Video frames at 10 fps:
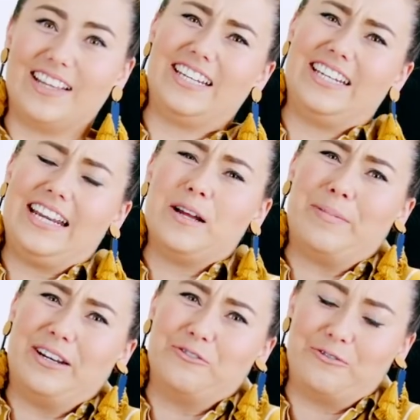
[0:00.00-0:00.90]
Now you need a
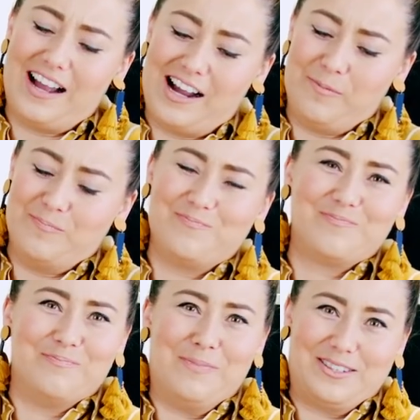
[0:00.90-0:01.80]
bit of
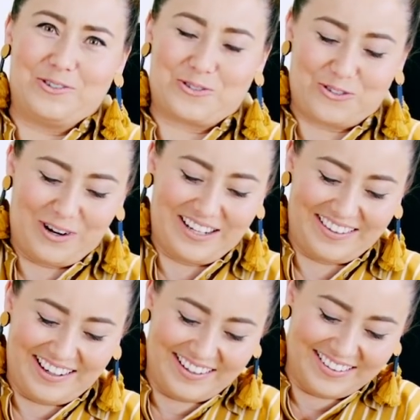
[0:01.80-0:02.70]
muscle strength
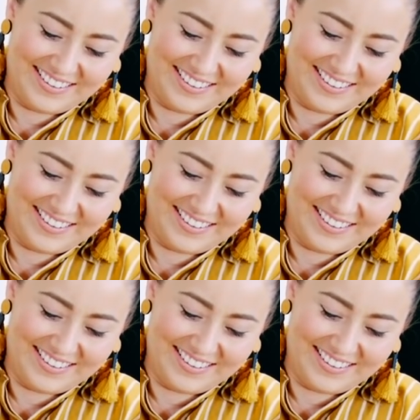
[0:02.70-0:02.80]
here.